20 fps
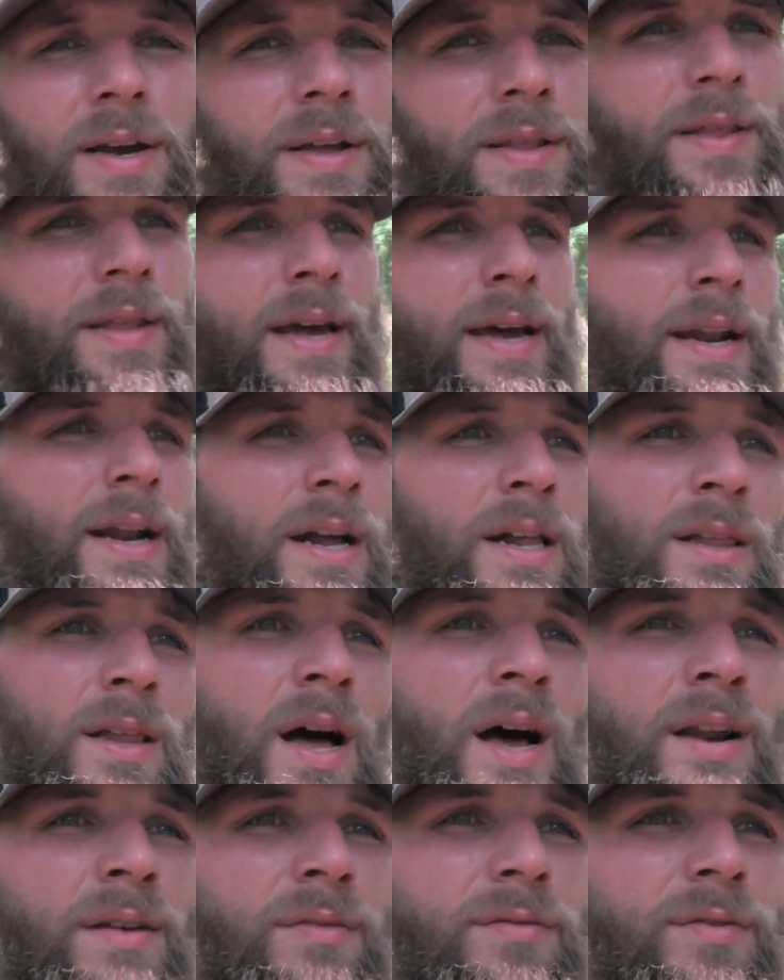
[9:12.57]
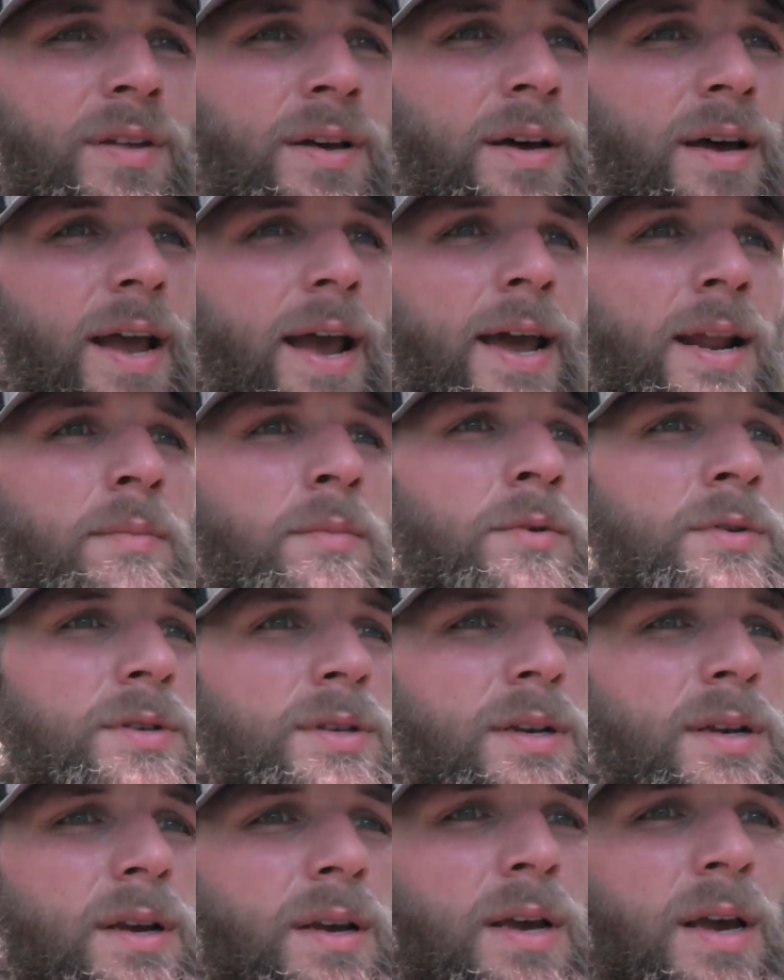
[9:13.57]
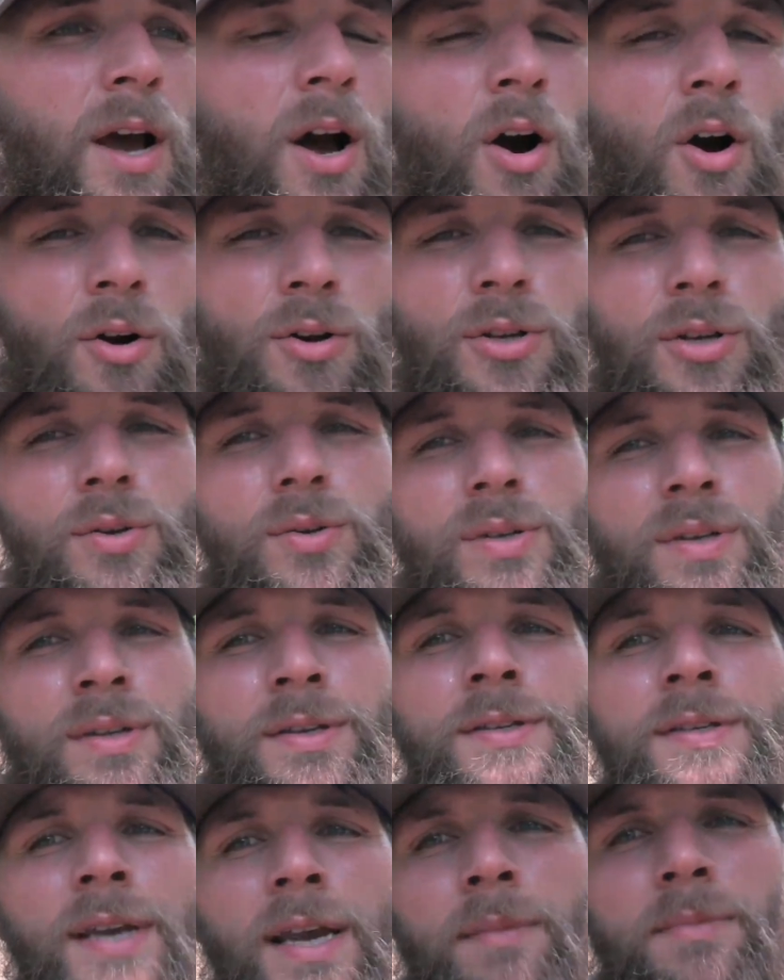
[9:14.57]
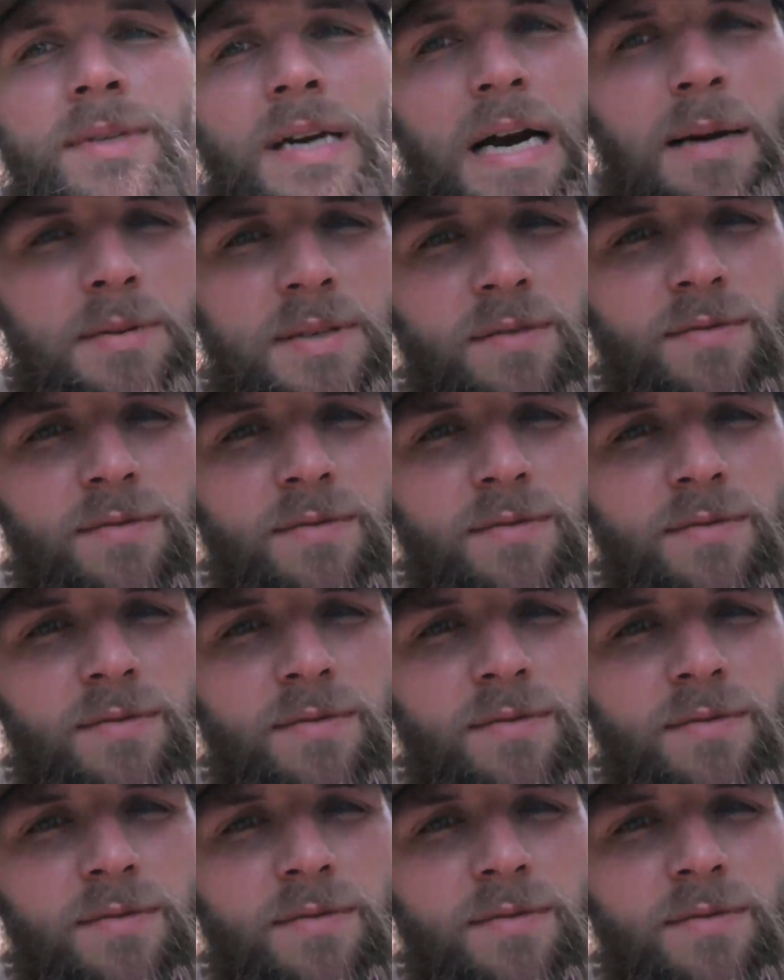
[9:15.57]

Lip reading: that a lot of the animals are using the same types